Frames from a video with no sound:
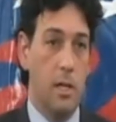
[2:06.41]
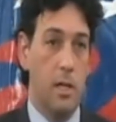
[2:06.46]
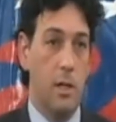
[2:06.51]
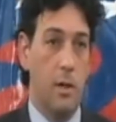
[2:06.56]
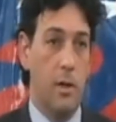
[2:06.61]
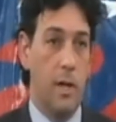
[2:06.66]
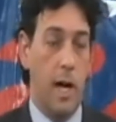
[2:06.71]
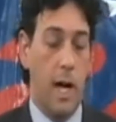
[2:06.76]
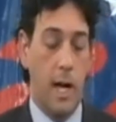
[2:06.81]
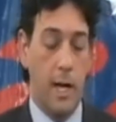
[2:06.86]
you
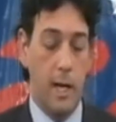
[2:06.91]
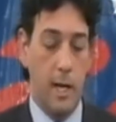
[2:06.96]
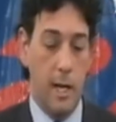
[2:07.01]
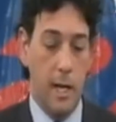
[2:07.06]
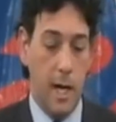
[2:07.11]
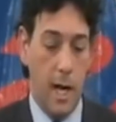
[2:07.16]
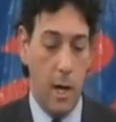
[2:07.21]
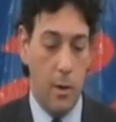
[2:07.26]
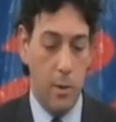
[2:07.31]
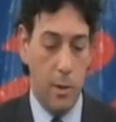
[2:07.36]
know, not,
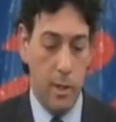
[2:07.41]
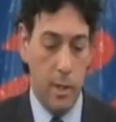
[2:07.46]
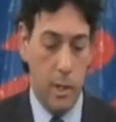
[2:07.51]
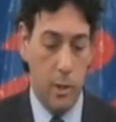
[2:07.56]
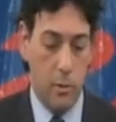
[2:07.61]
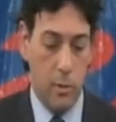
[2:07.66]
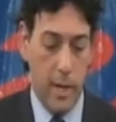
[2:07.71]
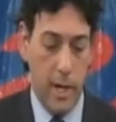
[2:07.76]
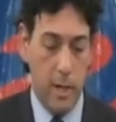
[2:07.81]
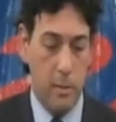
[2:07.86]
not really
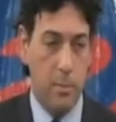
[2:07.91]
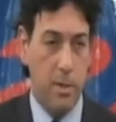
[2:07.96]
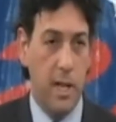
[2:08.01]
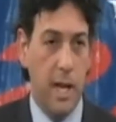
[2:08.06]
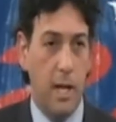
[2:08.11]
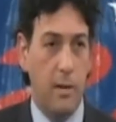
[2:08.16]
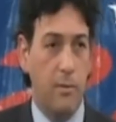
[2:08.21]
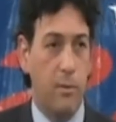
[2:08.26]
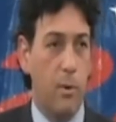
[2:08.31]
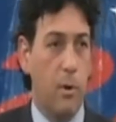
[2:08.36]
great
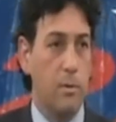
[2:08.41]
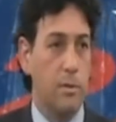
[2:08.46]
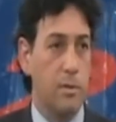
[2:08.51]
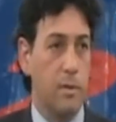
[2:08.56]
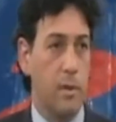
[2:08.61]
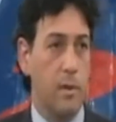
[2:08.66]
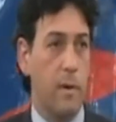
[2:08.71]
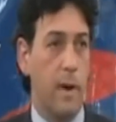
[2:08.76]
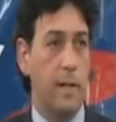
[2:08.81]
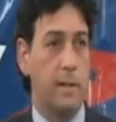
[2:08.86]
platforms
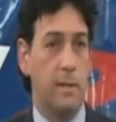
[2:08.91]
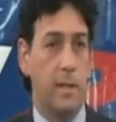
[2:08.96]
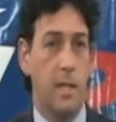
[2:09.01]
for the right